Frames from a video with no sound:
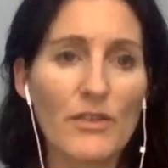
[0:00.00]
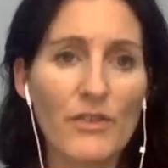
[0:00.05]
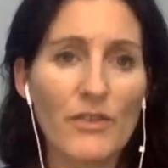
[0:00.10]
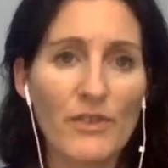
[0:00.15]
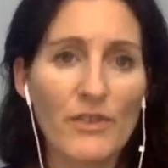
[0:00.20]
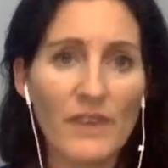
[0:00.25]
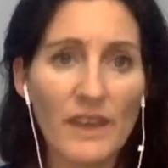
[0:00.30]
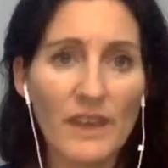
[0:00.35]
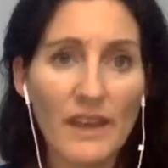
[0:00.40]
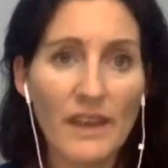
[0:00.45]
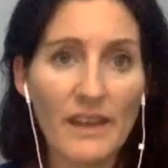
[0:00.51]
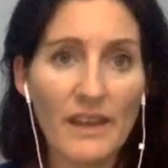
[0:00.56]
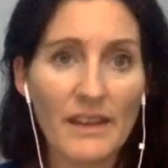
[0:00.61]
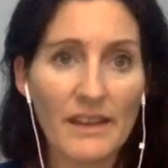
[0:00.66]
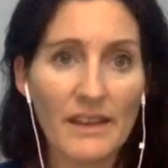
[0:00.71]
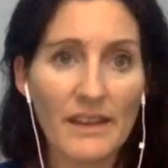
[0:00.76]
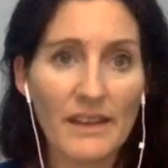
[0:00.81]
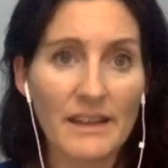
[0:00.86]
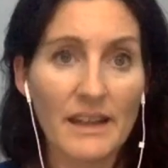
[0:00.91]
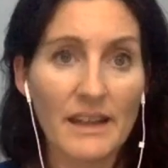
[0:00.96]
feel
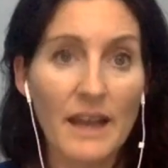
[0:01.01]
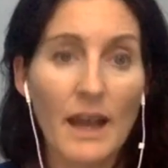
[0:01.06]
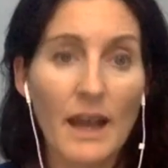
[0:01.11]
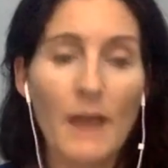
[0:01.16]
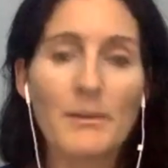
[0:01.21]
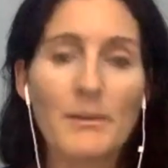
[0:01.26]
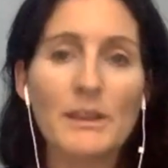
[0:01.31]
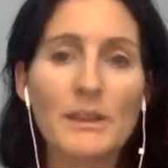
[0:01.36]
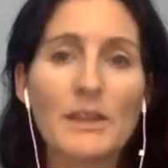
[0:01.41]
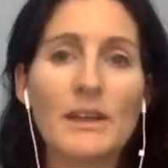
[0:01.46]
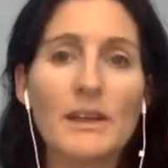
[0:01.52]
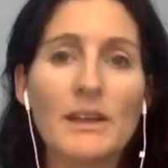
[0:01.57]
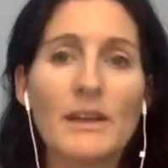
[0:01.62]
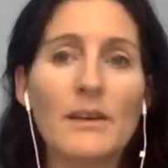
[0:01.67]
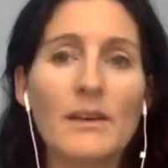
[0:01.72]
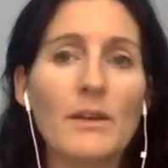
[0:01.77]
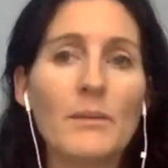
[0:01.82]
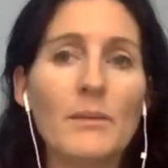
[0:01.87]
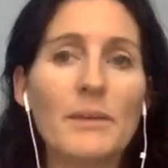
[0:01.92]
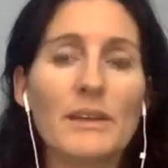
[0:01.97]
it i mean you,
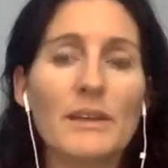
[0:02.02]
it'll be